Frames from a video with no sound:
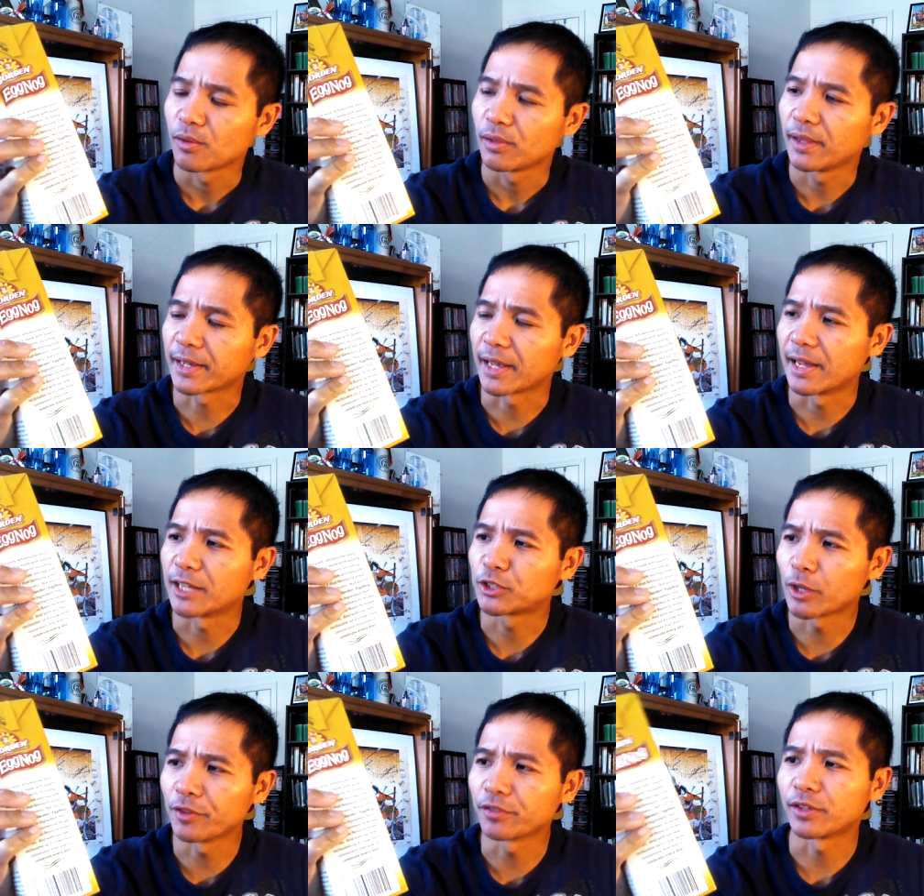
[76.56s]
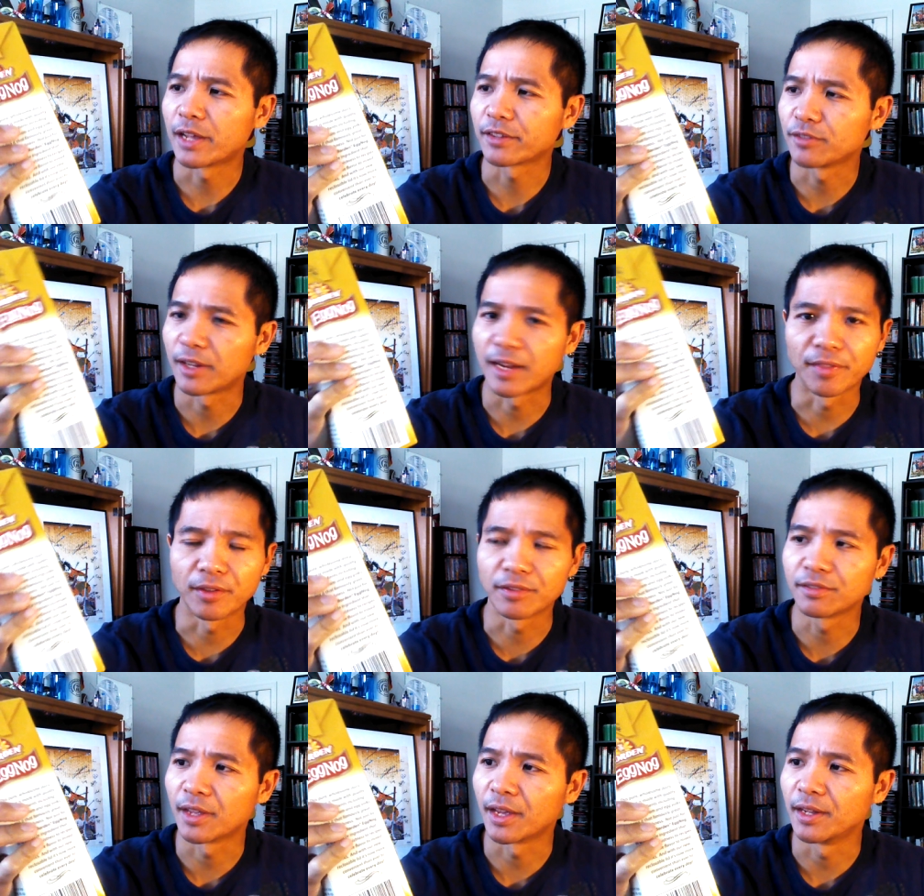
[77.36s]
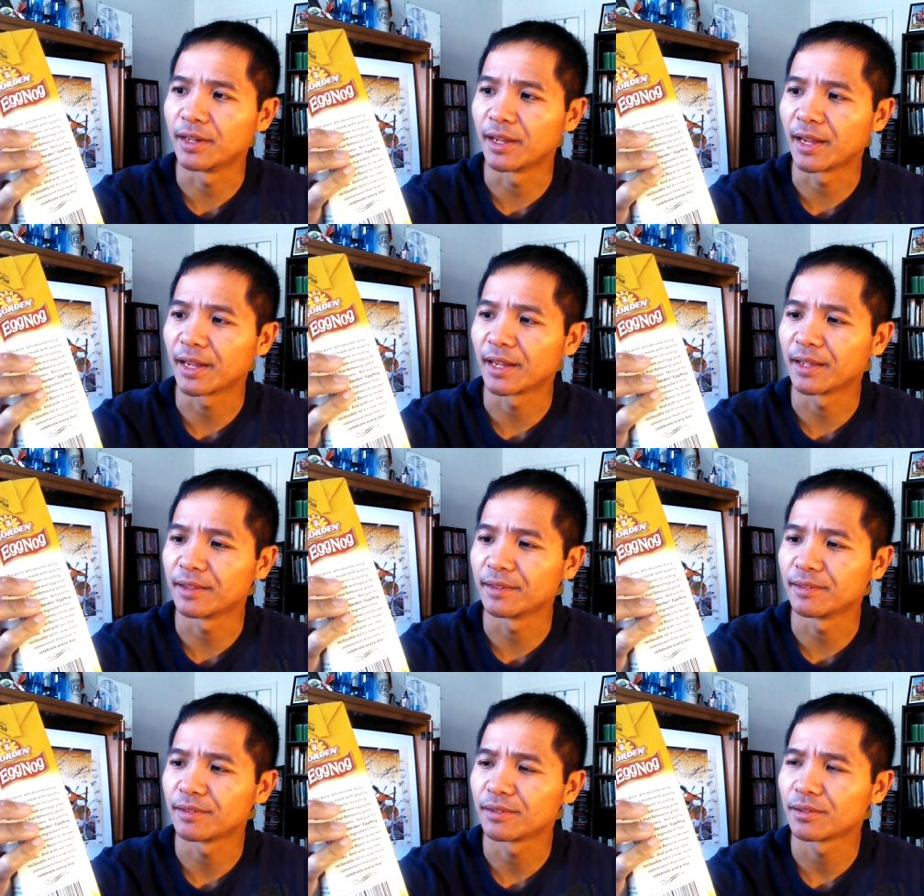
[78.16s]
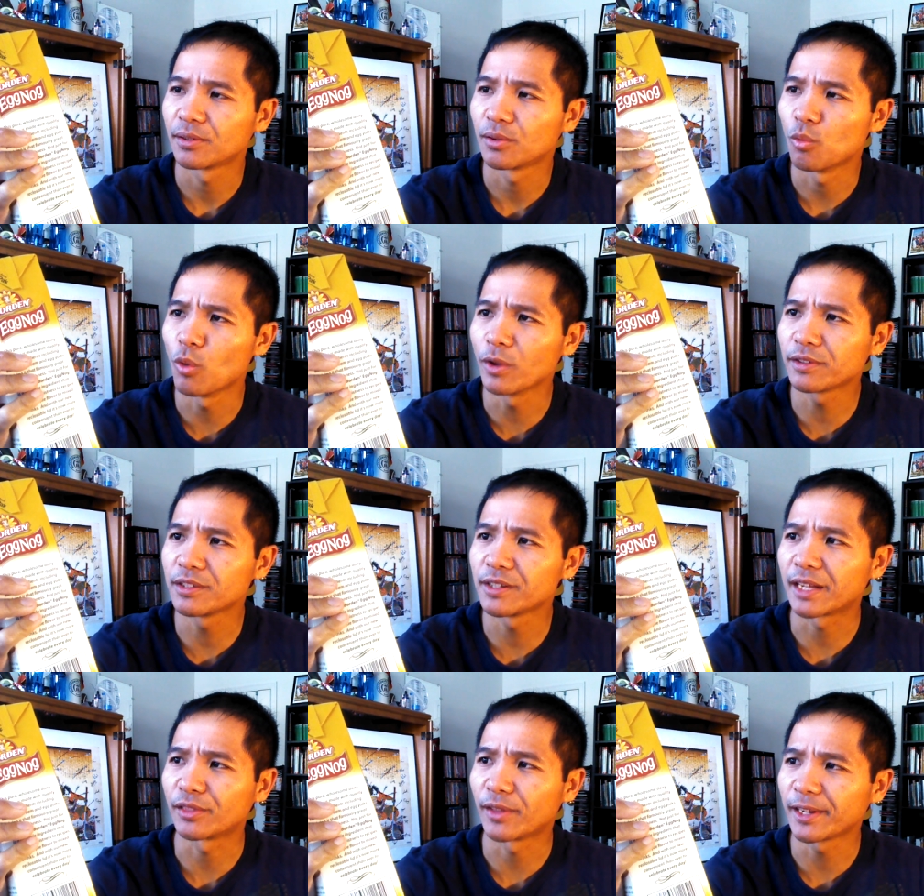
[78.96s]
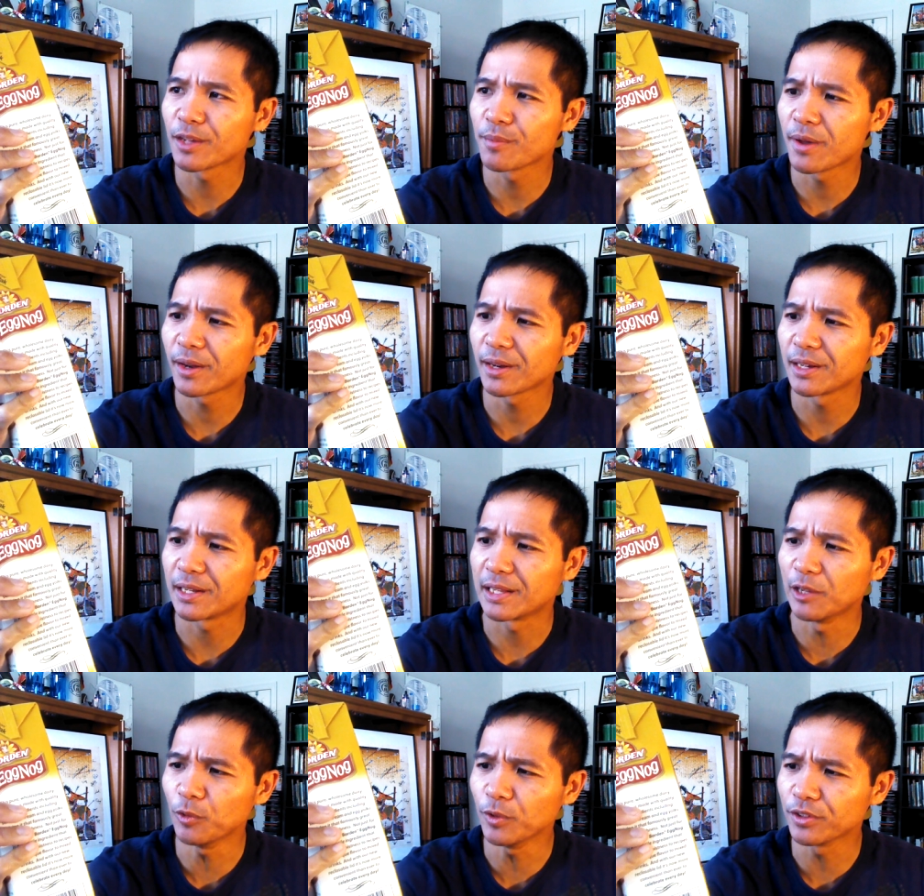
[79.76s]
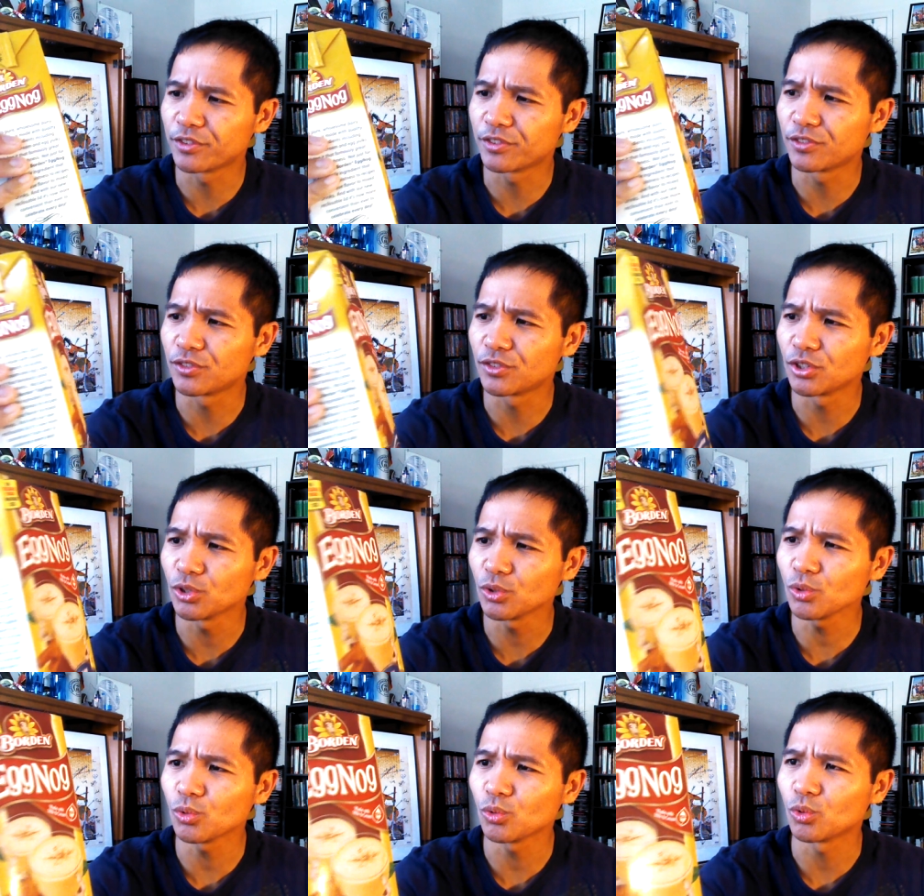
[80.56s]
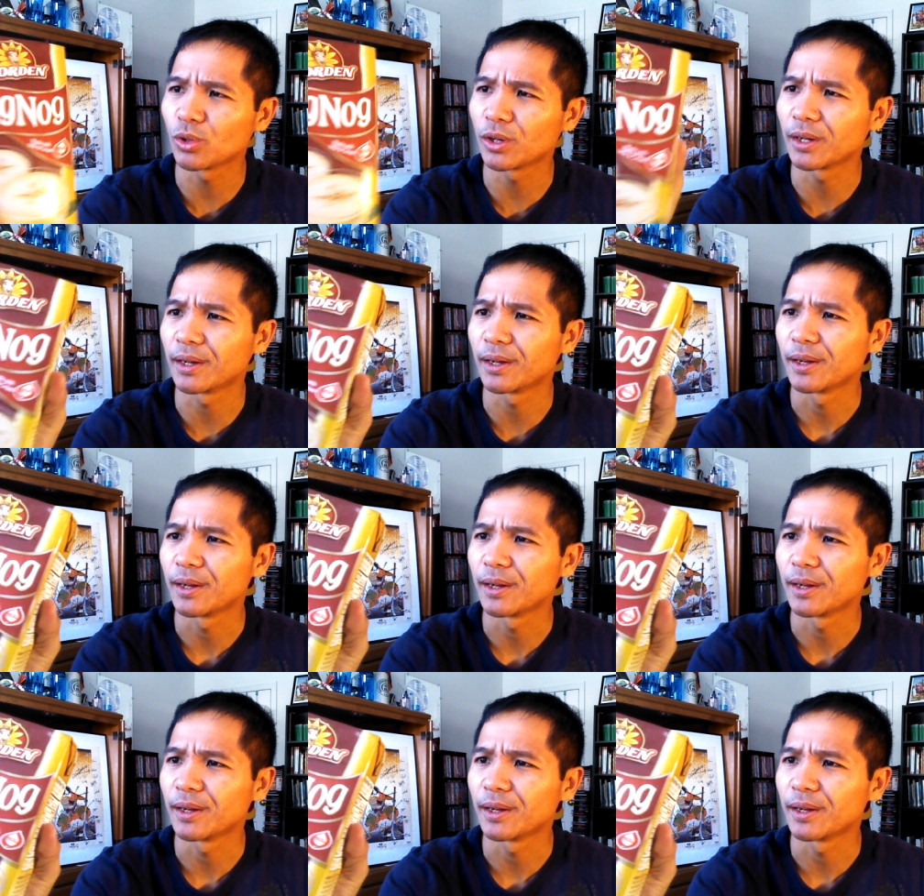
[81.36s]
Okay, I tried this last night, as I said, and what didn't I like about it? It was too.